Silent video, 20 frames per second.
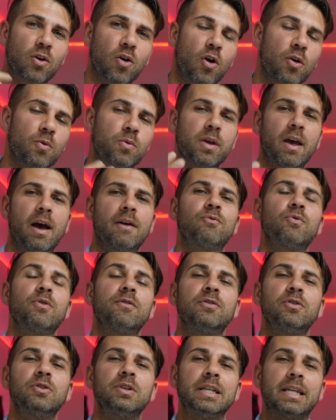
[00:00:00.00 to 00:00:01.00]
Core. We have
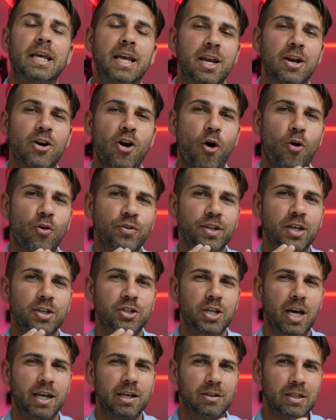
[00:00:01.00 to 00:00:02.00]
reviewed it here on the
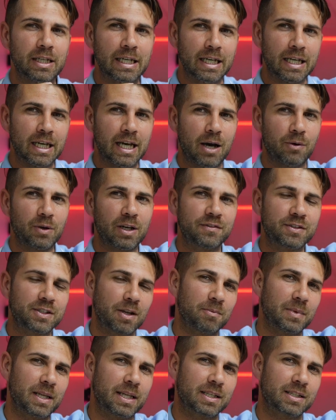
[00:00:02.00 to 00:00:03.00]
channel. I will leave
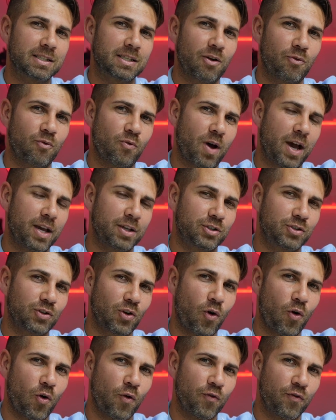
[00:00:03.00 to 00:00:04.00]
some links right
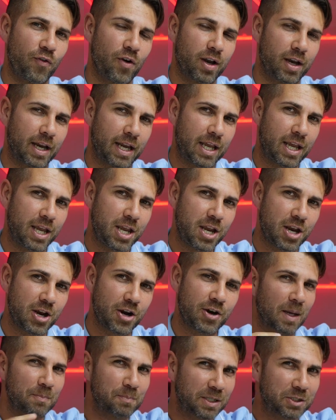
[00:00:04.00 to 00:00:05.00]
over
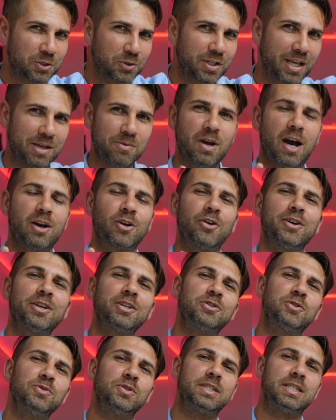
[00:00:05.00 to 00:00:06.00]
here. But today we are going
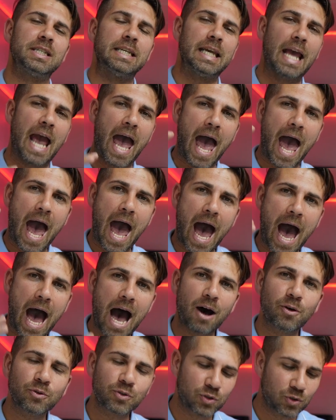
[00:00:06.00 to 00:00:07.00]
to see
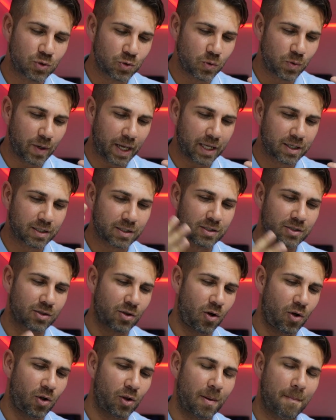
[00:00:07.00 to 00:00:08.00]
how to
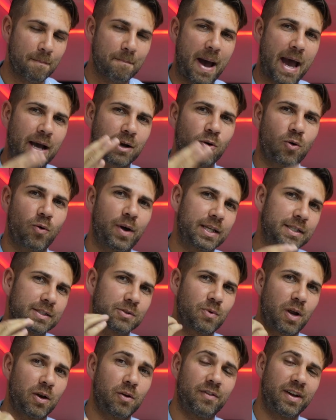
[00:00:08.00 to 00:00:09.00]
install Mac
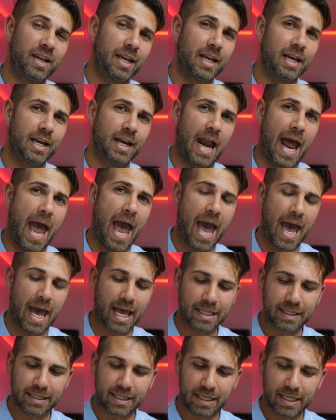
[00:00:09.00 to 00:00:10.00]
OS right over here.
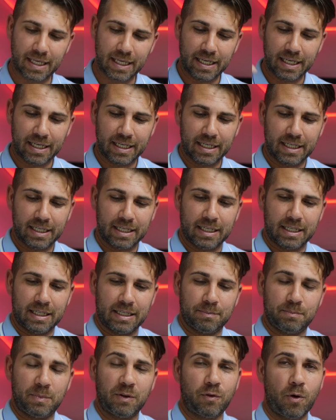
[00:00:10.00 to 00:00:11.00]
And
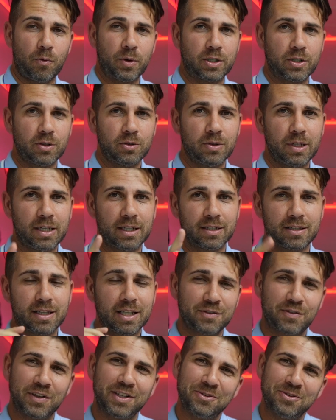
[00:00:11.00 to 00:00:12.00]
before we do,
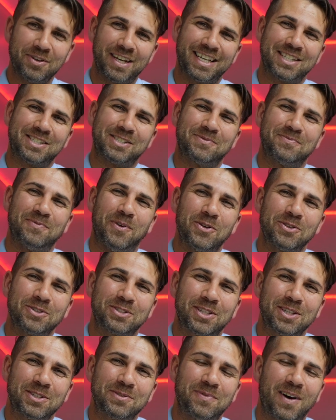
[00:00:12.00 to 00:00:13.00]
this video is
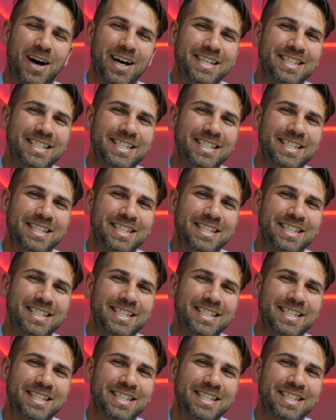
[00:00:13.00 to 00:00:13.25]
sponsored by